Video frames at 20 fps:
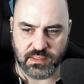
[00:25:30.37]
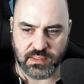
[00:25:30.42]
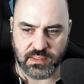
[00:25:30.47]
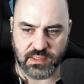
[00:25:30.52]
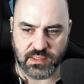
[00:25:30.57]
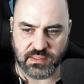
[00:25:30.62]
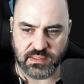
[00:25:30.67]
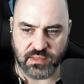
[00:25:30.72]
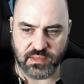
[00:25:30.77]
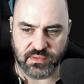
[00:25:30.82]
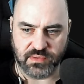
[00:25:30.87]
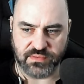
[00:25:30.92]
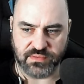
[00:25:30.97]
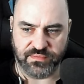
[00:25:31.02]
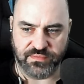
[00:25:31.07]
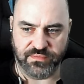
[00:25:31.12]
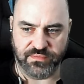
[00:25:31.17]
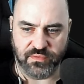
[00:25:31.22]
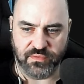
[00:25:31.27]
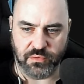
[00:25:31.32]
And so it's
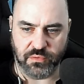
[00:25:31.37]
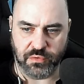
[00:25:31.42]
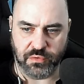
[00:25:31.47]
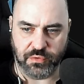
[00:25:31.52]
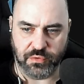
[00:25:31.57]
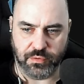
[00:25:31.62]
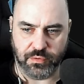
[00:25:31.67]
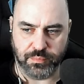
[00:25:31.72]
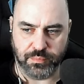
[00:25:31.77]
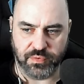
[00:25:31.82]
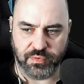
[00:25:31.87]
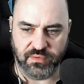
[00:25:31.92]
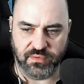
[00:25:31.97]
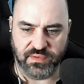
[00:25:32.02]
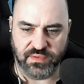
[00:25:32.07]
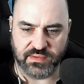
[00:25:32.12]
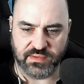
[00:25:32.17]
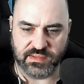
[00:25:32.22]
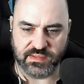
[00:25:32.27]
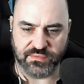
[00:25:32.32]
full
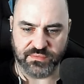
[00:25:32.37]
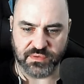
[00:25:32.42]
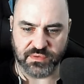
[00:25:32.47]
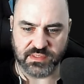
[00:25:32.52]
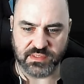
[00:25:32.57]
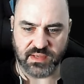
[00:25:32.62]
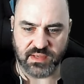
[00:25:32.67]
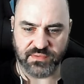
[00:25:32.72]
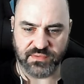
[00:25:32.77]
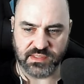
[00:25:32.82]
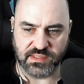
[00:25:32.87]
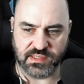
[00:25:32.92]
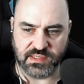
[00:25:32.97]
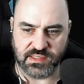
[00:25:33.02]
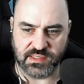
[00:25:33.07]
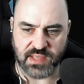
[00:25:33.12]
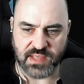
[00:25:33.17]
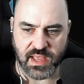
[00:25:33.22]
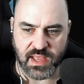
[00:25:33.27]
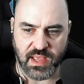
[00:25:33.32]
prefixes, full
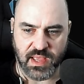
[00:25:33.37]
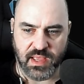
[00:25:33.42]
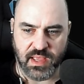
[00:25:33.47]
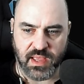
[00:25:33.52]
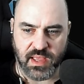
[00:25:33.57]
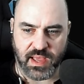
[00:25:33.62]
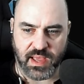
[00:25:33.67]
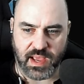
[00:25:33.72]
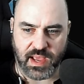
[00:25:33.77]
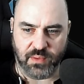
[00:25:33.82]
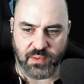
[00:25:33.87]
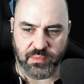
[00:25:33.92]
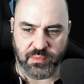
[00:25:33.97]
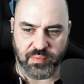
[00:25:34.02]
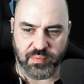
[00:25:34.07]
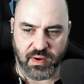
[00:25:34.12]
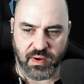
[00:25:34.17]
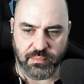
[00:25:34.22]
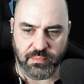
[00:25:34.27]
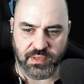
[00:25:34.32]
suffixes. I would
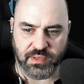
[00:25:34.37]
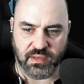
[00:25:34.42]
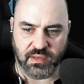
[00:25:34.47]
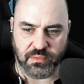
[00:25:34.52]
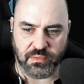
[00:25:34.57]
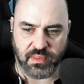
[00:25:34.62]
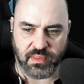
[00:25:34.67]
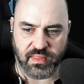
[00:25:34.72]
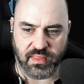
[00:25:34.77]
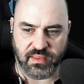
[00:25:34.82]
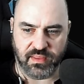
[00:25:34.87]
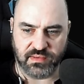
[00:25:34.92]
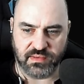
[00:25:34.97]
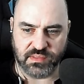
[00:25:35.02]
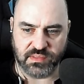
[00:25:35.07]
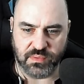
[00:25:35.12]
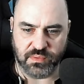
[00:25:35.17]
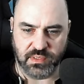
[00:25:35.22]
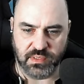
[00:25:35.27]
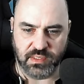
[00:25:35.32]
probably go with this
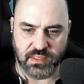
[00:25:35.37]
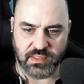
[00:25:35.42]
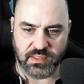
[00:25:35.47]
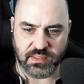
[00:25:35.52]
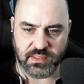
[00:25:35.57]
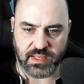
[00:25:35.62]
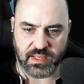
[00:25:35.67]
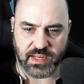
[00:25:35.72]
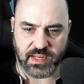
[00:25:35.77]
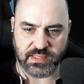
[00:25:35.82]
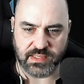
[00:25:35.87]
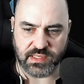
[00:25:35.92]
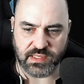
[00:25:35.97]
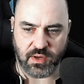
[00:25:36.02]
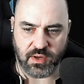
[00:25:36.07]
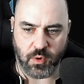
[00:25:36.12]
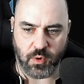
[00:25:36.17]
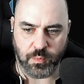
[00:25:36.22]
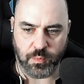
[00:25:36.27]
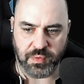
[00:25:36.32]
one that has an
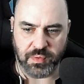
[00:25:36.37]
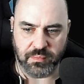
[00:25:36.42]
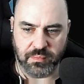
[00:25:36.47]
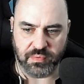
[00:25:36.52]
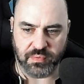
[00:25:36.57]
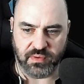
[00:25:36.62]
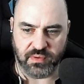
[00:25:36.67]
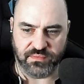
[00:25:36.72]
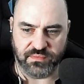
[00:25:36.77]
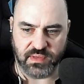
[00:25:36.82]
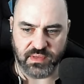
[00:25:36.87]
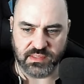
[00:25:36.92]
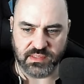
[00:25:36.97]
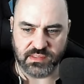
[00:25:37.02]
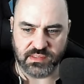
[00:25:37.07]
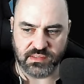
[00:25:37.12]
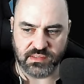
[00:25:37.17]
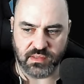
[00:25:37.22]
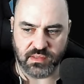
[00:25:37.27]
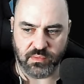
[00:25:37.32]
open prefix
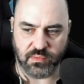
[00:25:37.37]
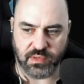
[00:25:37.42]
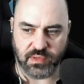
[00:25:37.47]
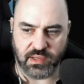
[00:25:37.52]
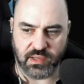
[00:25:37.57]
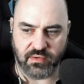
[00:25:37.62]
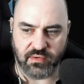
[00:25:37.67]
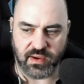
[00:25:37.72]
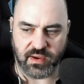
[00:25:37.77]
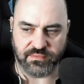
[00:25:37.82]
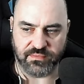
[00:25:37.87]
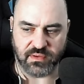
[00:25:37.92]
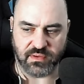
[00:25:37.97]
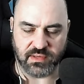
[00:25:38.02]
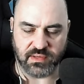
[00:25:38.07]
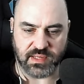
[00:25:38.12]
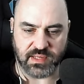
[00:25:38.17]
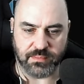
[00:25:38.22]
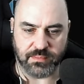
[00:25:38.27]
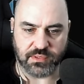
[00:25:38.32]
so that we could craft on
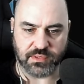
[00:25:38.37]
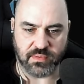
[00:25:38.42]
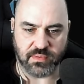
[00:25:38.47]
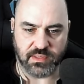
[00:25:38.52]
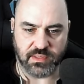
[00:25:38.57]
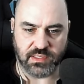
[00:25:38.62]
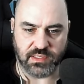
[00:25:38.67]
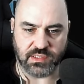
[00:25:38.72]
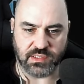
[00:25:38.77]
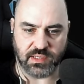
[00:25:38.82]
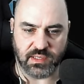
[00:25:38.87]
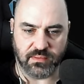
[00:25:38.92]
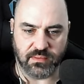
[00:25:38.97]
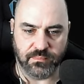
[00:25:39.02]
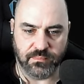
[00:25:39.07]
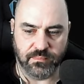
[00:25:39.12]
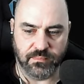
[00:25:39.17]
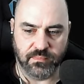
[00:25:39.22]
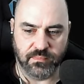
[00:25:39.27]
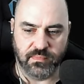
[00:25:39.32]
damage while leeching.
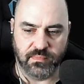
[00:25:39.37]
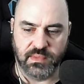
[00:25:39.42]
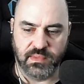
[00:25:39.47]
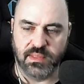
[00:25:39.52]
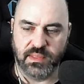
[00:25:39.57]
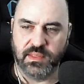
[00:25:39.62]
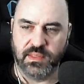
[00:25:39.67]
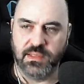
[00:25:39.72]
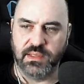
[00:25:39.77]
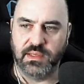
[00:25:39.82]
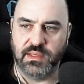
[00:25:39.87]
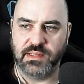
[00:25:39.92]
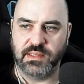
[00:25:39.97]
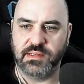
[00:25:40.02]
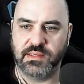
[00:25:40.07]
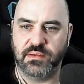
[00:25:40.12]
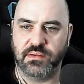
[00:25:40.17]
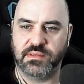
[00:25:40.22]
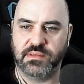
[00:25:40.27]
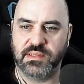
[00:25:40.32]

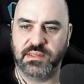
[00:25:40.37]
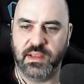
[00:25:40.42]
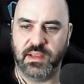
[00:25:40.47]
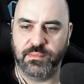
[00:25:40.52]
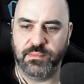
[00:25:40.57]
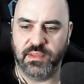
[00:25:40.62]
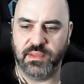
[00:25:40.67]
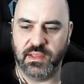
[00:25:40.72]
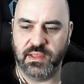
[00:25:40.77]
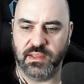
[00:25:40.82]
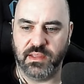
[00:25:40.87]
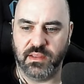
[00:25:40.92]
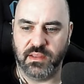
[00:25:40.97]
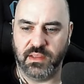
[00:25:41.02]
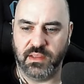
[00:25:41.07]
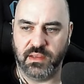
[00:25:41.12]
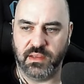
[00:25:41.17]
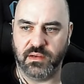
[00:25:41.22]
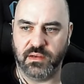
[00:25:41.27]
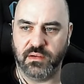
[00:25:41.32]
So same thing
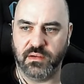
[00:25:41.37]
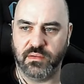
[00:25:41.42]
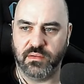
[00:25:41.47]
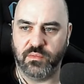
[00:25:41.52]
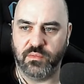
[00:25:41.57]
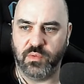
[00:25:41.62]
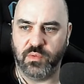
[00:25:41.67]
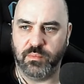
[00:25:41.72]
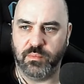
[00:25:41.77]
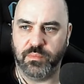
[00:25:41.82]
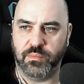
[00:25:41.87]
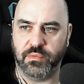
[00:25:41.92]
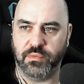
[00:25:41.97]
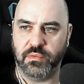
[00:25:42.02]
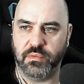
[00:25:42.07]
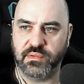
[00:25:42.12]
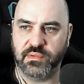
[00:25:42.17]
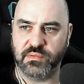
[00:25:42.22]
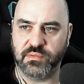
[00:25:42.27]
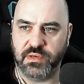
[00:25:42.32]
here. We throw
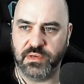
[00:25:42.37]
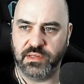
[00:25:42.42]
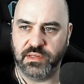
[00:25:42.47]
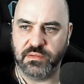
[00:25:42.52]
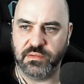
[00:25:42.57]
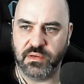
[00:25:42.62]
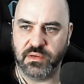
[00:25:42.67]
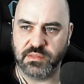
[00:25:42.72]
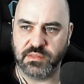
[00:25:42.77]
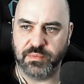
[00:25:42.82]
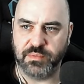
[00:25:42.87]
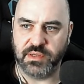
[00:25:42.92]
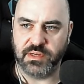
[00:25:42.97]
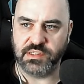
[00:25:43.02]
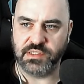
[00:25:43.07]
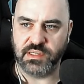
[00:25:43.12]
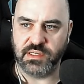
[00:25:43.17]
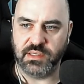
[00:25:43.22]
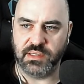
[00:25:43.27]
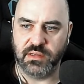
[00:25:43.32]
this one into our
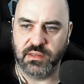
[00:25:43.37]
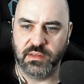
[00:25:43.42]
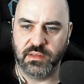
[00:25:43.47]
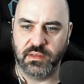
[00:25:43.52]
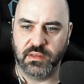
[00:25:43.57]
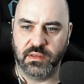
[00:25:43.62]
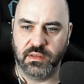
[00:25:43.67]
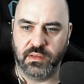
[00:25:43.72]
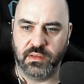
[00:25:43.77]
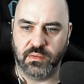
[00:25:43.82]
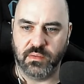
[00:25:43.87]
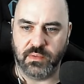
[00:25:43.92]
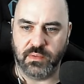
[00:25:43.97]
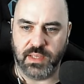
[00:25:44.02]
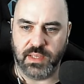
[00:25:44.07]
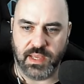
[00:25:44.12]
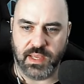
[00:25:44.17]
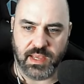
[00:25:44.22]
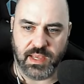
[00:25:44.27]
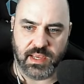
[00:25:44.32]
spreadsheet. We
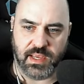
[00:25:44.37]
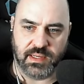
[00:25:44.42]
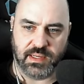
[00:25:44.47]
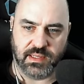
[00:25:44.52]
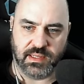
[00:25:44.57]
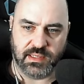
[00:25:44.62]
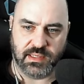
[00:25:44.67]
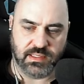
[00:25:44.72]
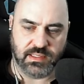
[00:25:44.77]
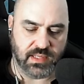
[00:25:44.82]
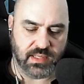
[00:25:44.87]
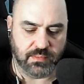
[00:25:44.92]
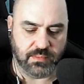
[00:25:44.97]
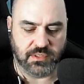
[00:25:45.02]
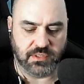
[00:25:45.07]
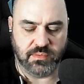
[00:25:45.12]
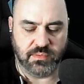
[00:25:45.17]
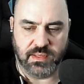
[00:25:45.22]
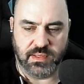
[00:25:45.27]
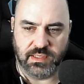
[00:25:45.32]
add
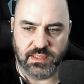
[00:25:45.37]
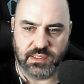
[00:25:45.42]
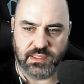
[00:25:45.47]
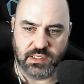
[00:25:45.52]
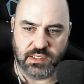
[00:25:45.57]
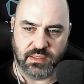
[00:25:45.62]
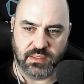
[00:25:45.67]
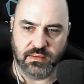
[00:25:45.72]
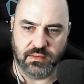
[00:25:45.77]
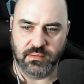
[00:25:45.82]
damage while leeching.